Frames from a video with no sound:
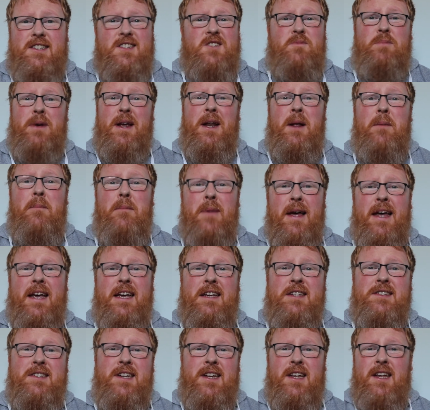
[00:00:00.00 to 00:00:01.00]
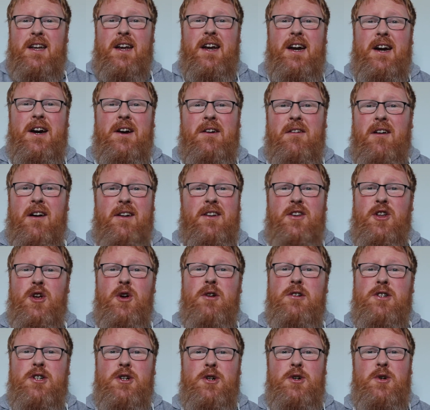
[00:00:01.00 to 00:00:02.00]
It's been amazing here on
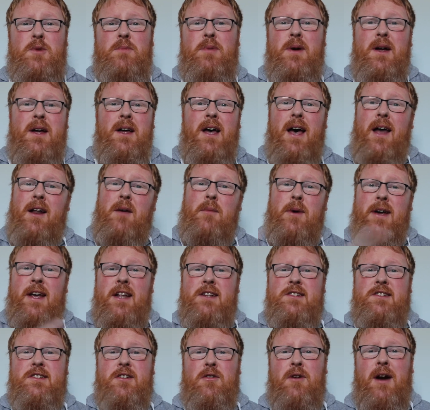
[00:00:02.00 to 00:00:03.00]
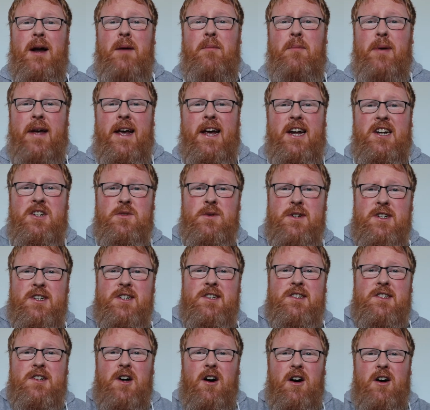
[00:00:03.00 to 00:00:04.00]
YouTube and on my Instagram page, which
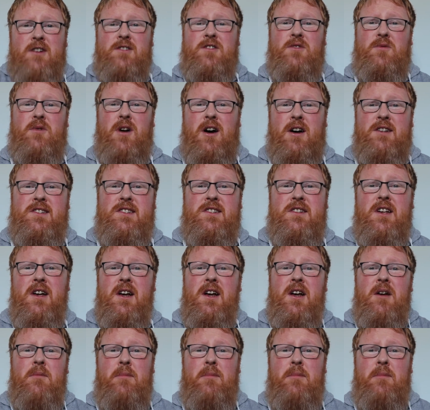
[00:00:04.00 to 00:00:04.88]
is Talk To Ross.